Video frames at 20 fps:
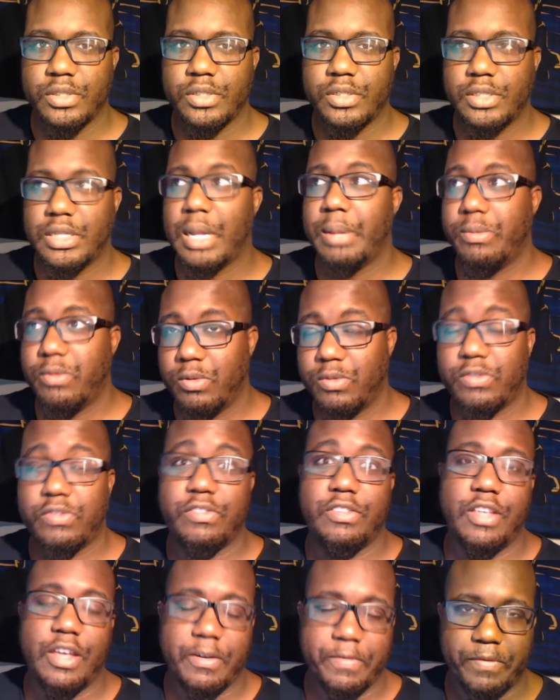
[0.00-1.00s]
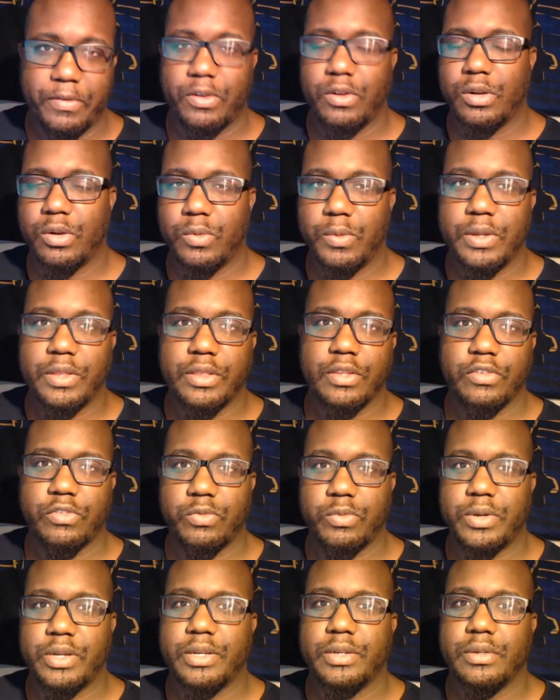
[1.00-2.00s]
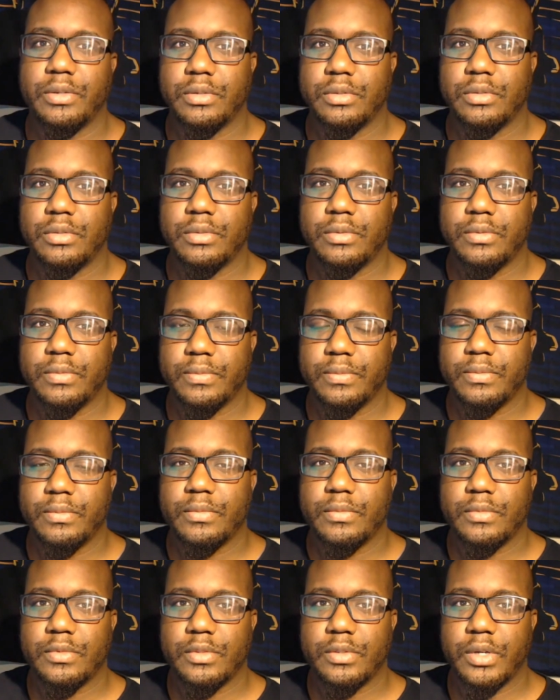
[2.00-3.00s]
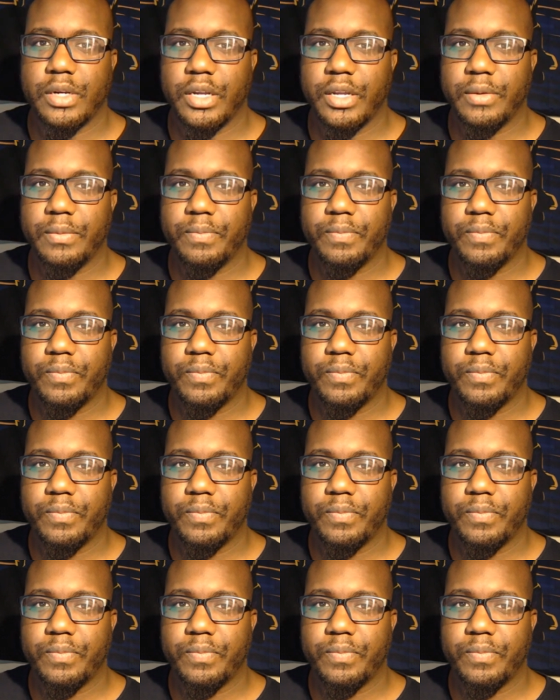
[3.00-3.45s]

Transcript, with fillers: Neptune's definitely going to win this one, right?